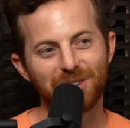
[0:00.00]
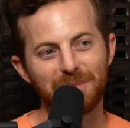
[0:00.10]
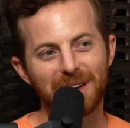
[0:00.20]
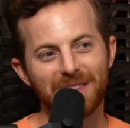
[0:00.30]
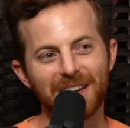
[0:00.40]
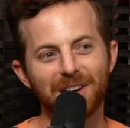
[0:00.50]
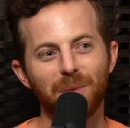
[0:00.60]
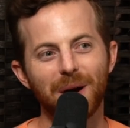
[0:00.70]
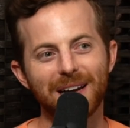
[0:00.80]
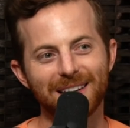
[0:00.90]
also a big thing in
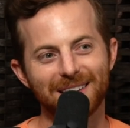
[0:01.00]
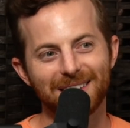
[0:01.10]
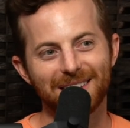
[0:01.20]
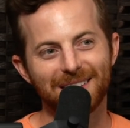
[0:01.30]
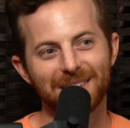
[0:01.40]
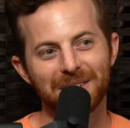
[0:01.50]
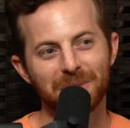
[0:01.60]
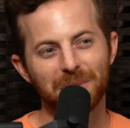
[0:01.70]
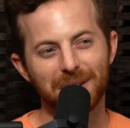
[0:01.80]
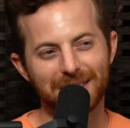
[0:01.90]
Hawaii
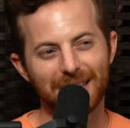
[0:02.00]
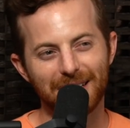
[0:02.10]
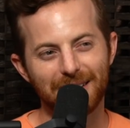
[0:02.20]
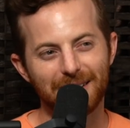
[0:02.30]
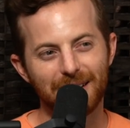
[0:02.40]
where it's like